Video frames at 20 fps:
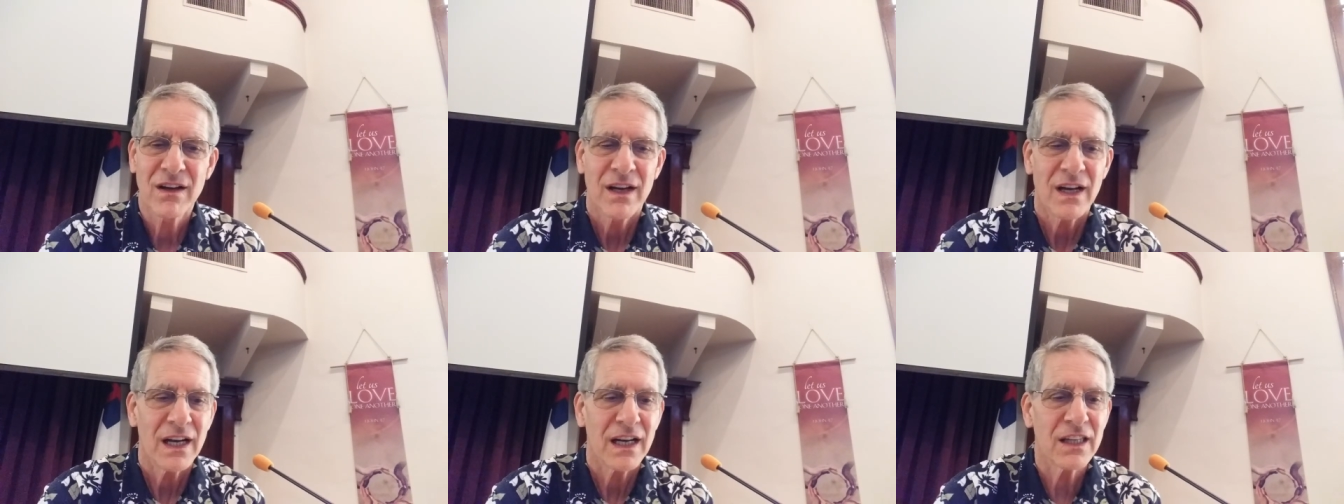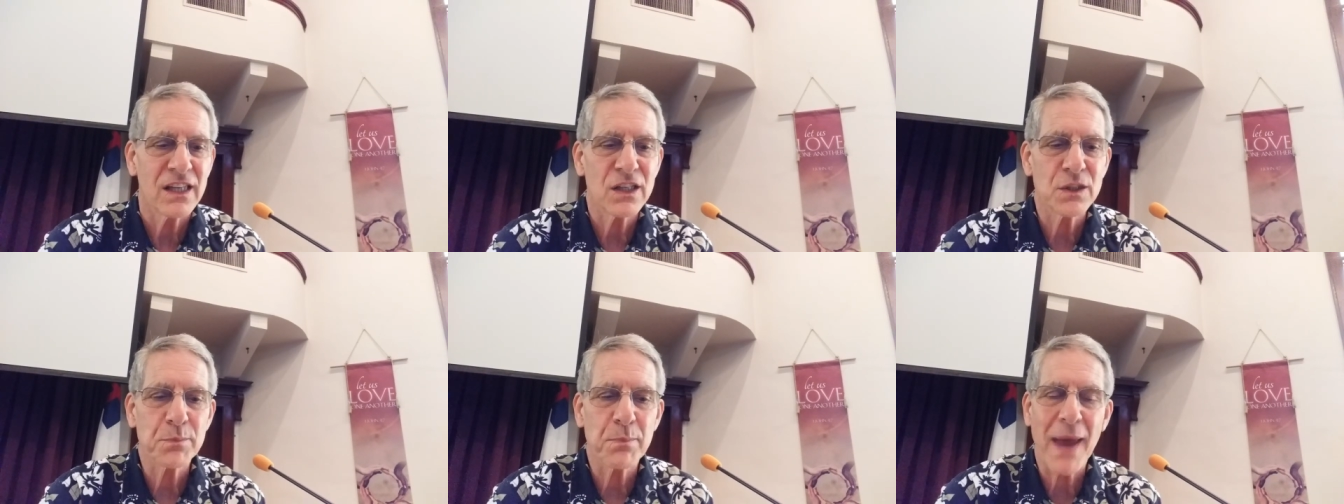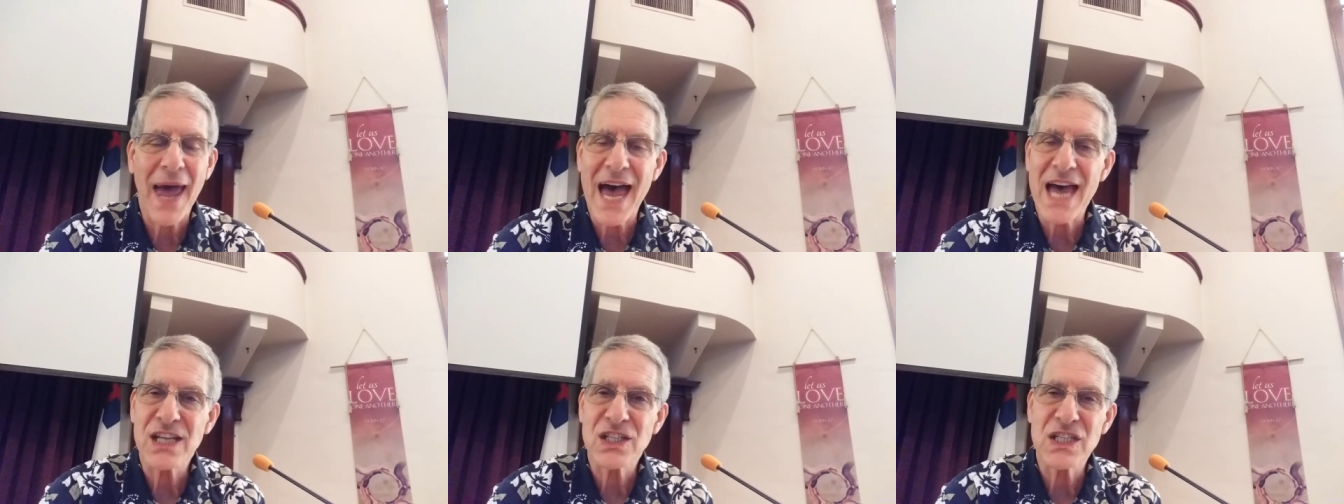And this
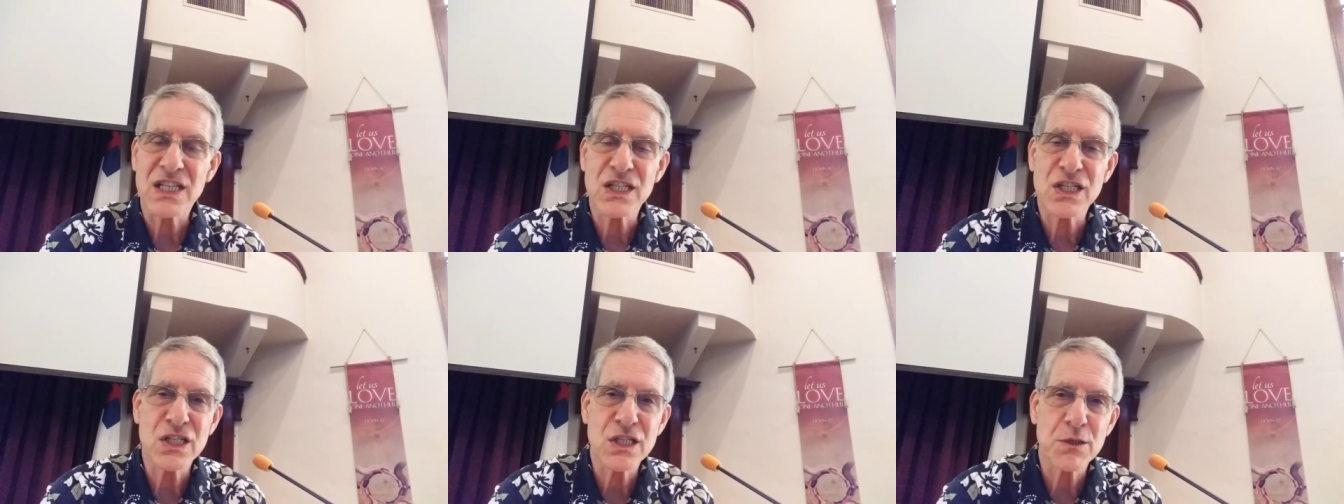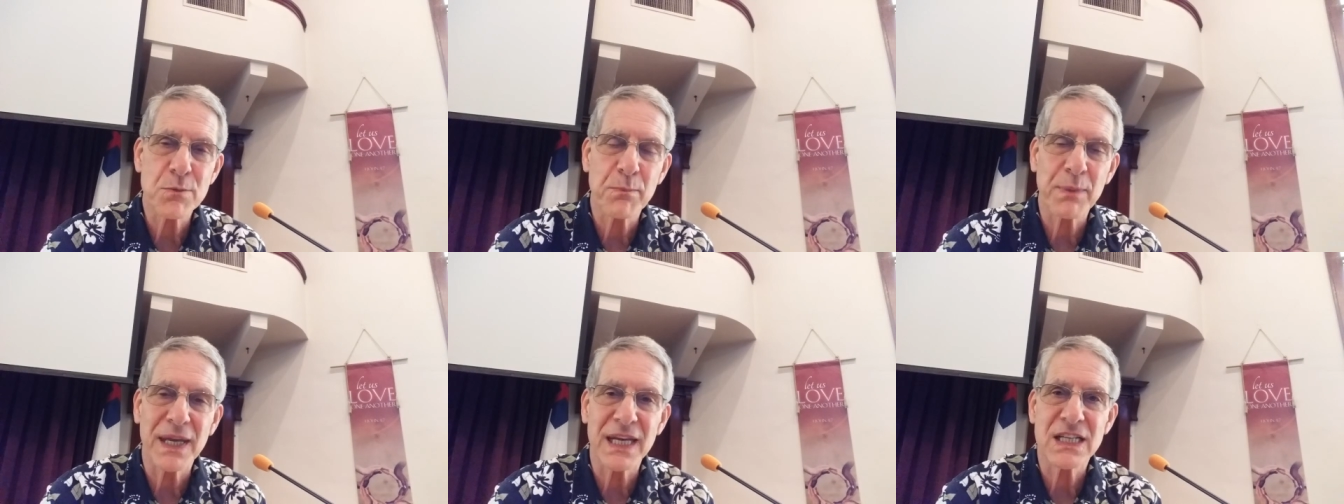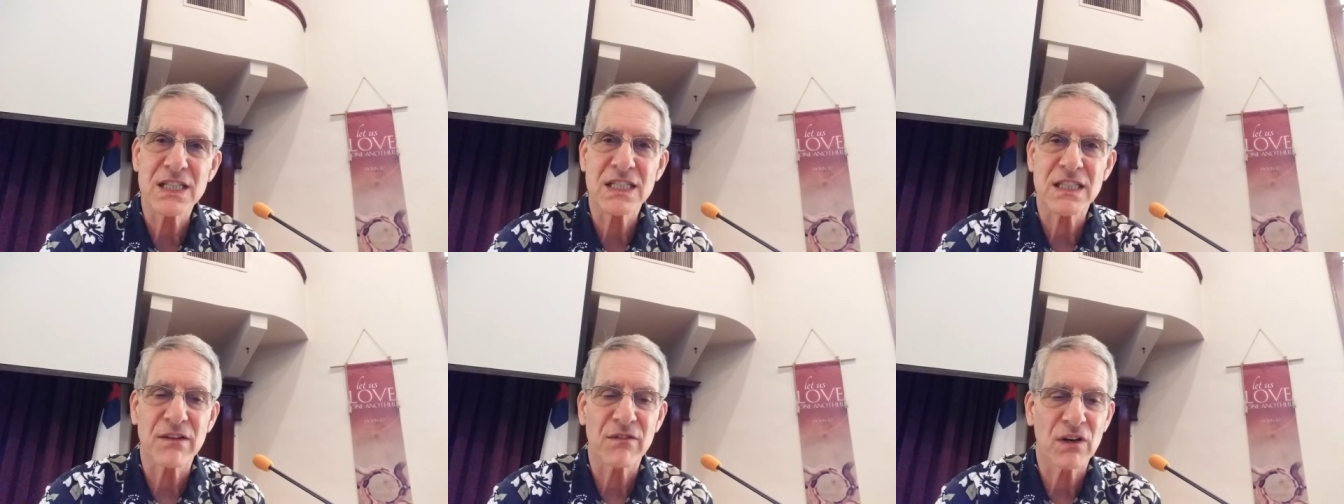passage
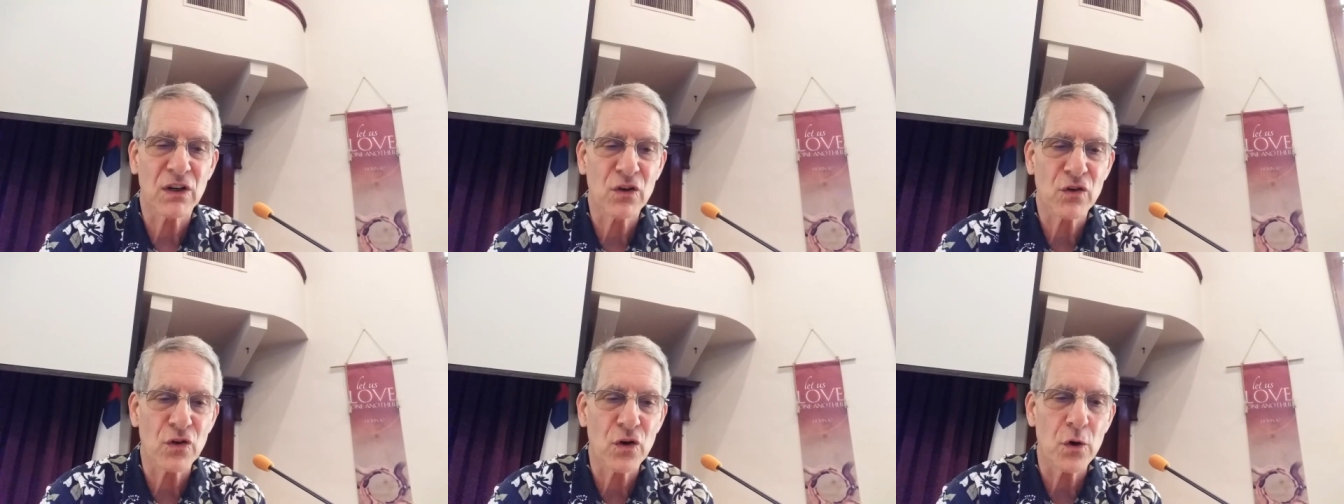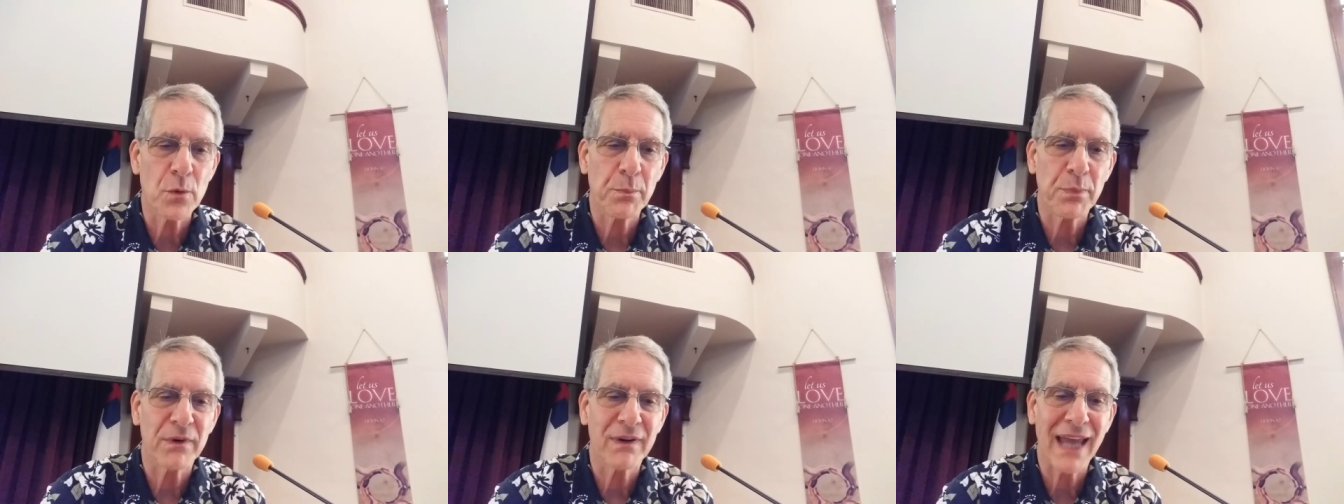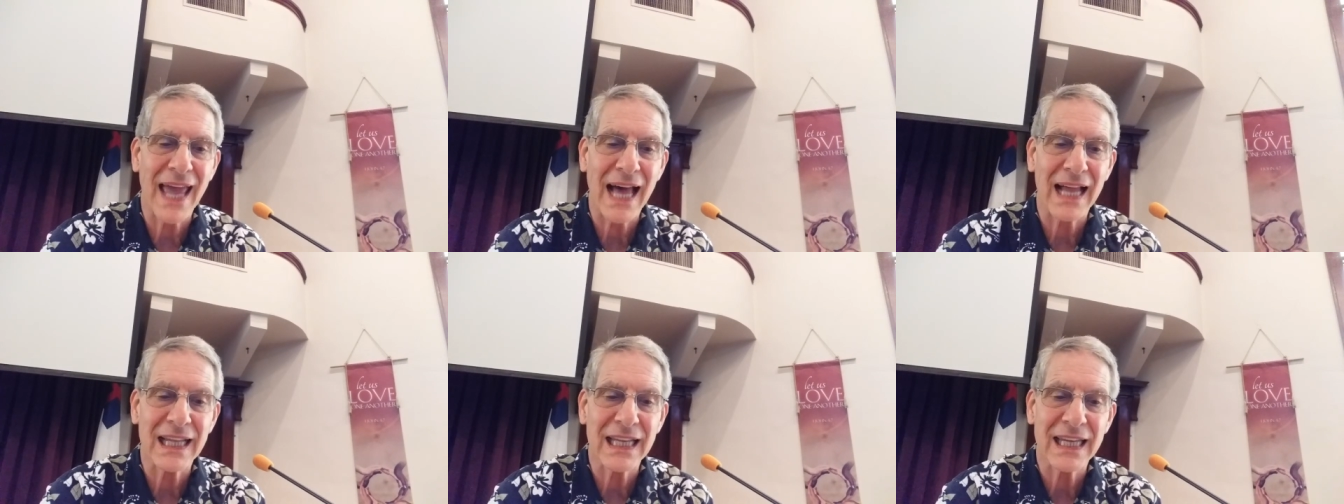speaks of a group of
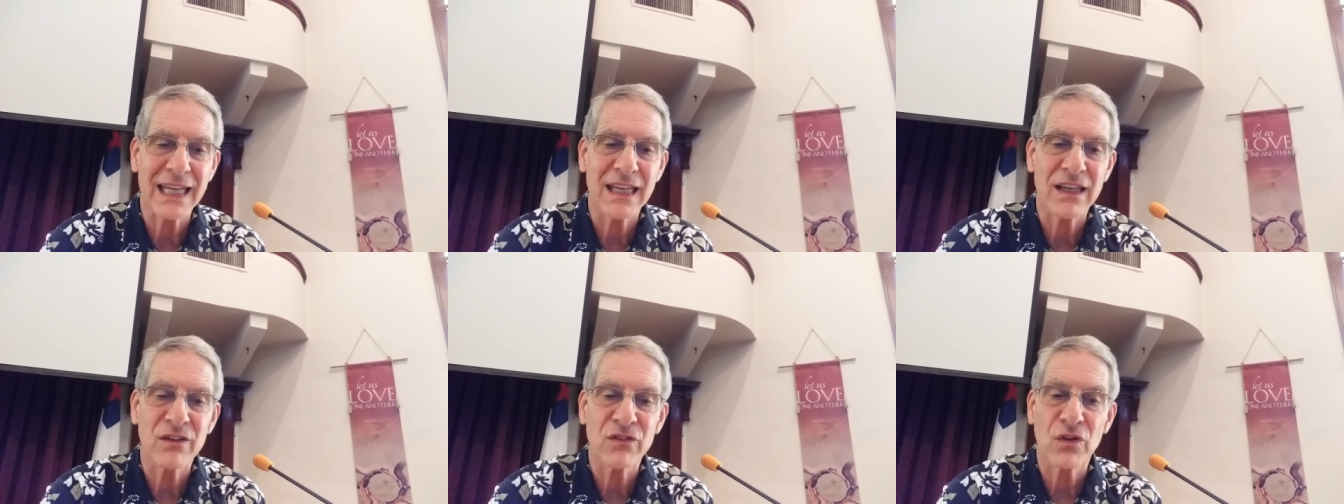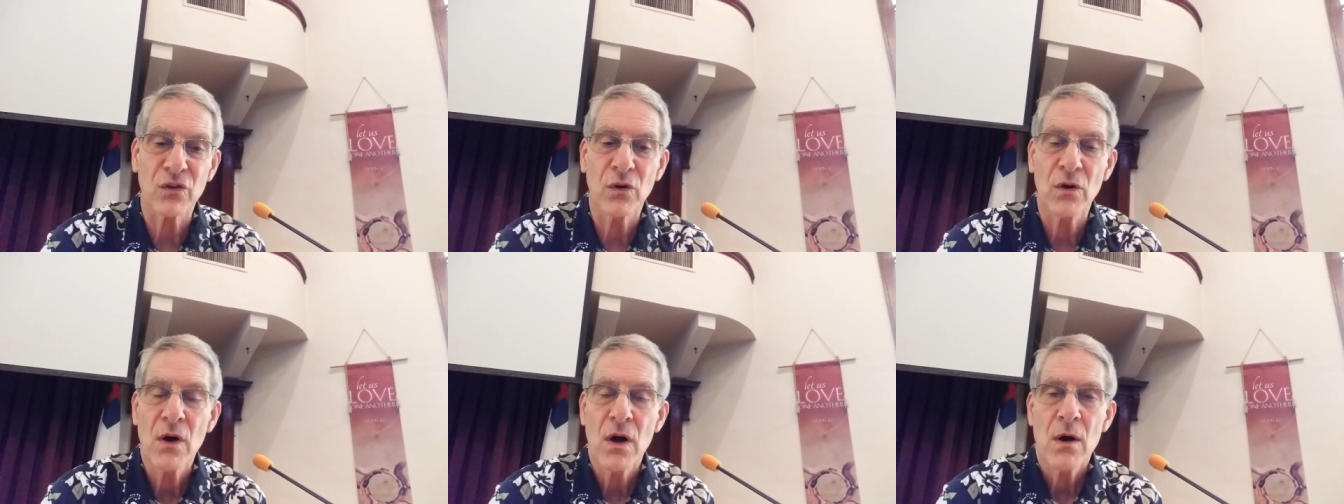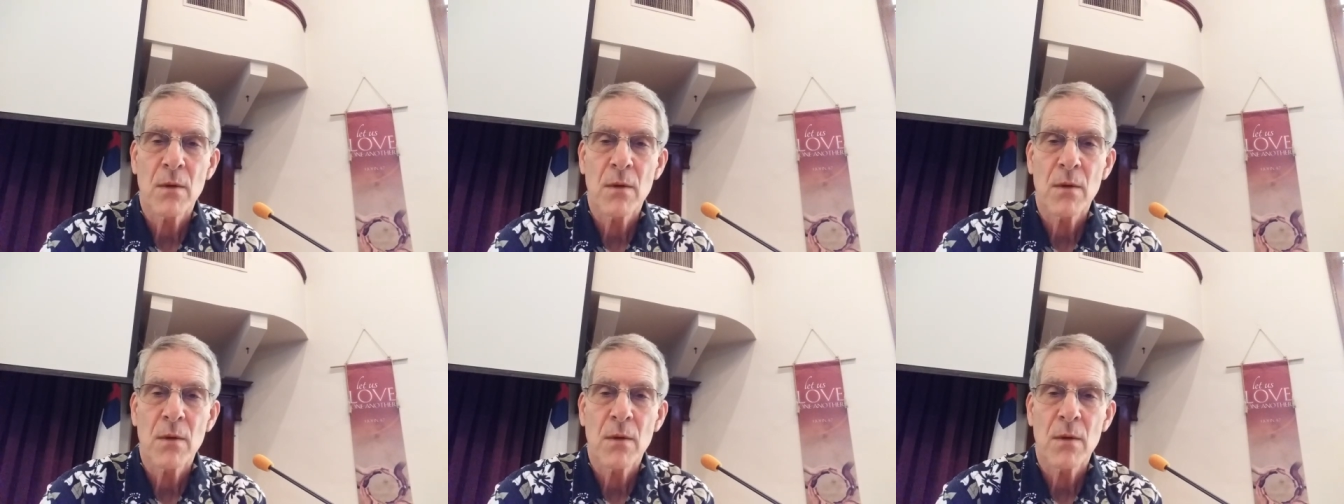Galileans who